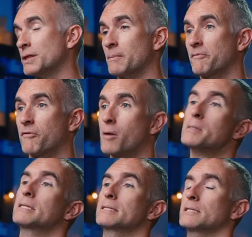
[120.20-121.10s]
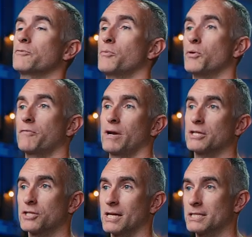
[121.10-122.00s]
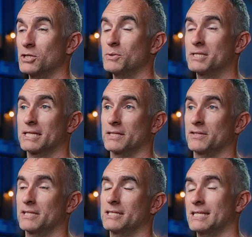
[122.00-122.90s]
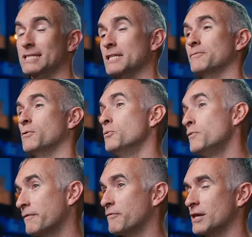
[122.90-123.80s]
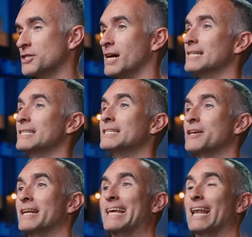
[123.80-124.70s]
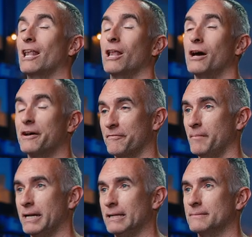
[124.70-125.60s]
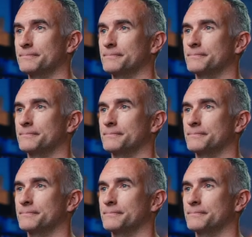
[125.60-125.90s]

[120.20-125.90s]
with them from a successful book franchise to a successful movie franchise is going to get a lot of money.